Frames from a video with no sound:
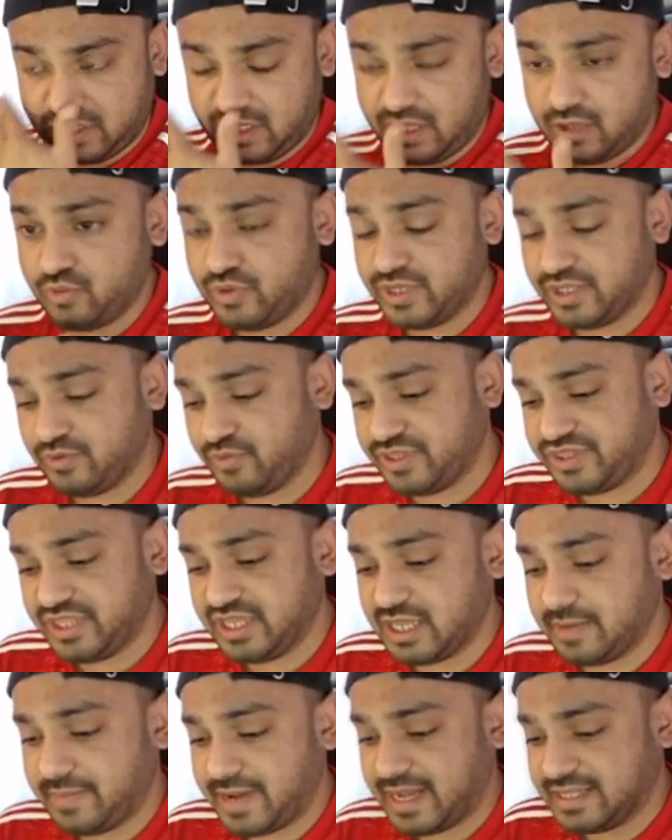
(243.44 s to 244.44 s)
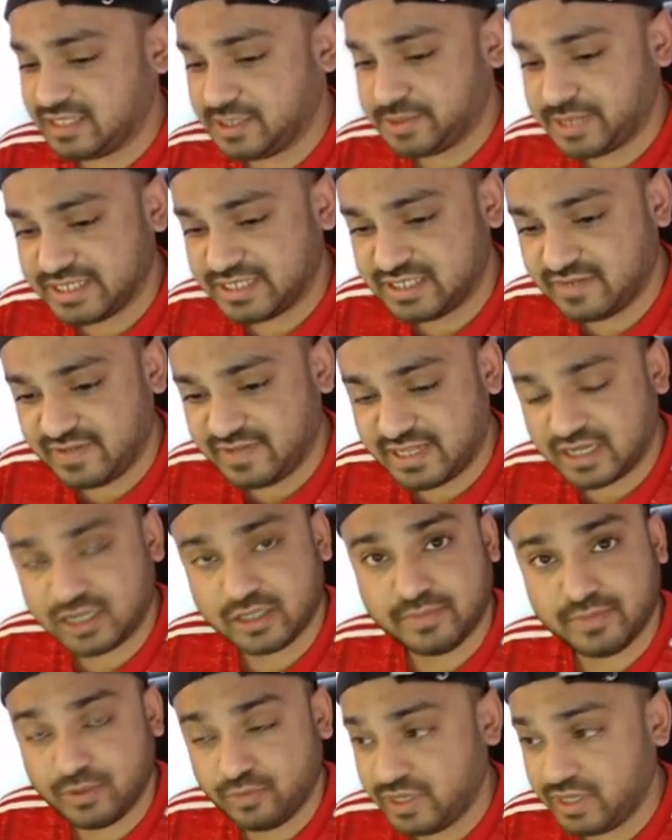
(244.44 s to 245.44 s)
we, we think about defensively they're going
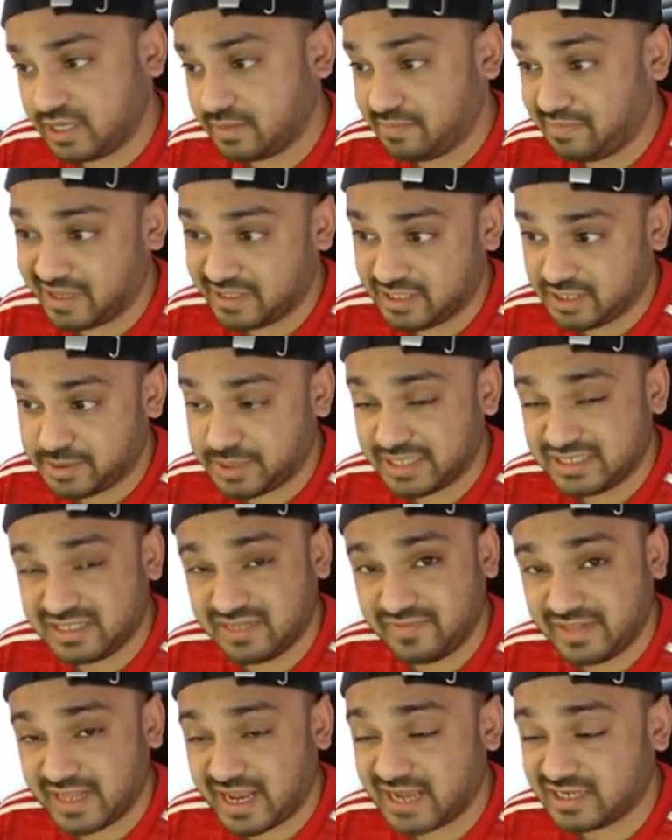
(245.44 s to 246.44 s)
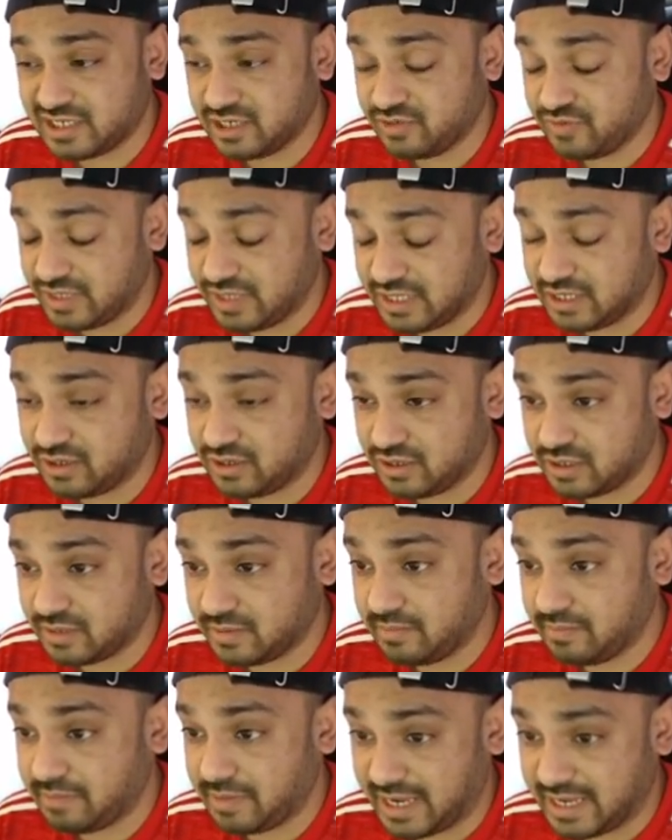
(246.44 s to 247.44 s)
to be weak, but defensively they're actually really good.
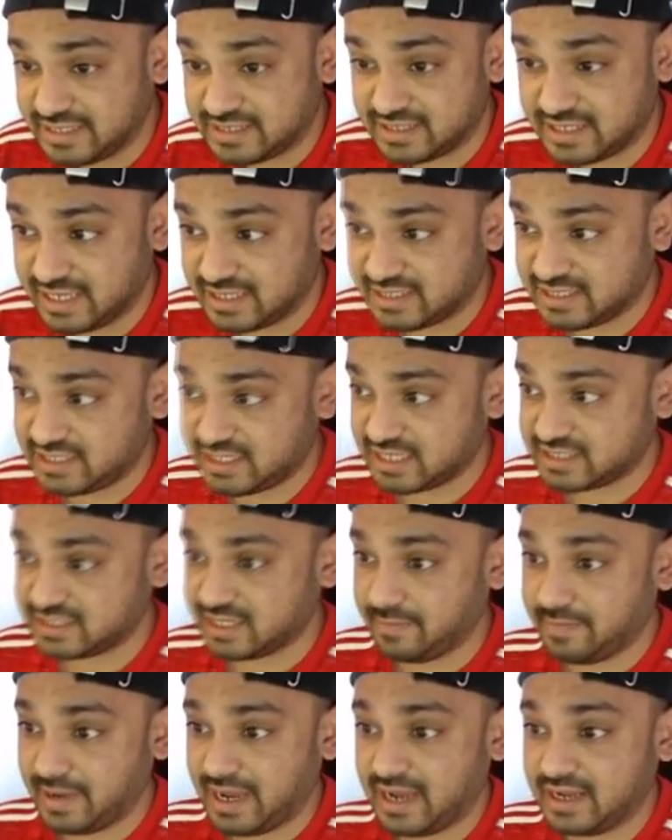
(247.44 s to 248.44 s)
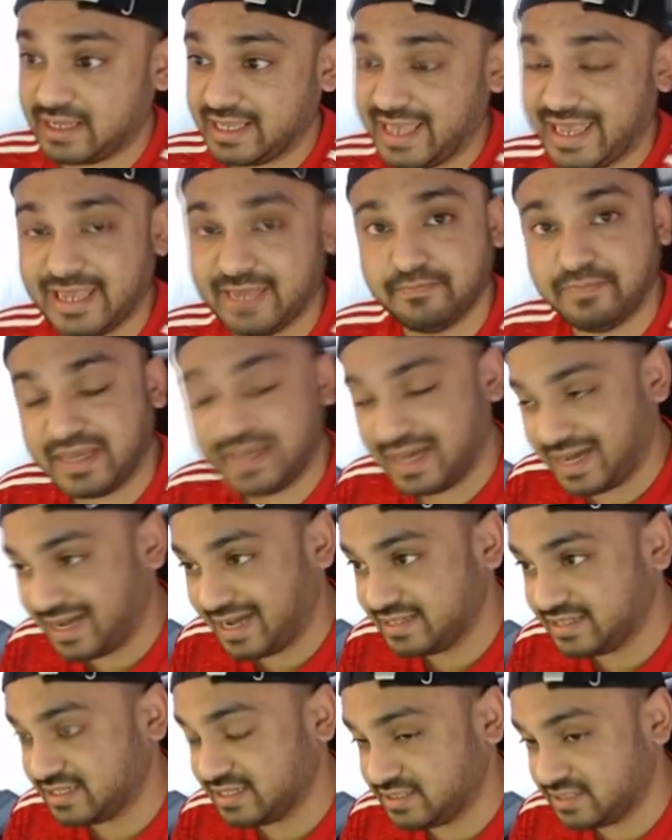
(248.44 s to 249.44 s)
But it's it's just about getting
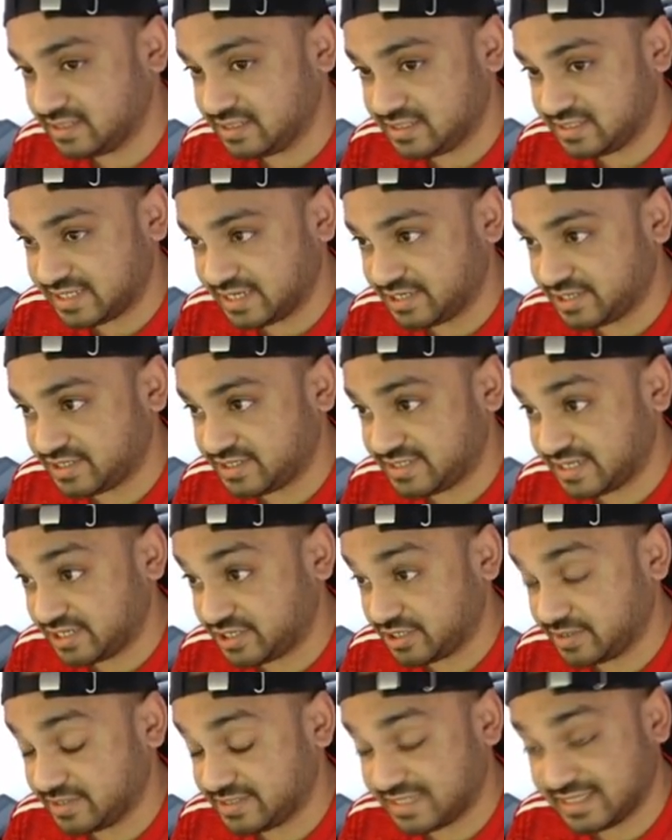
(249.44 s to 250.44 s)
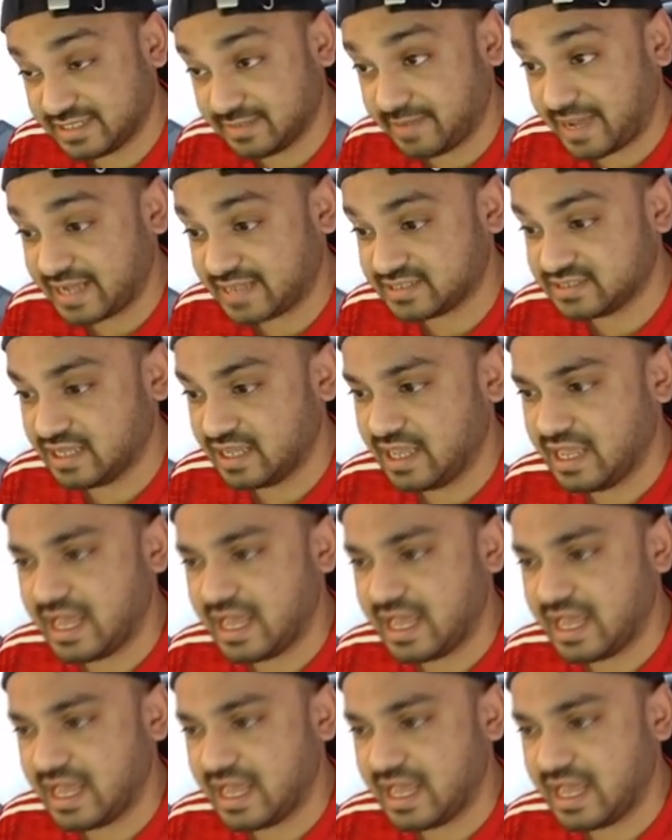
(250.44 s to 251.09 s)
behind the center center center backs.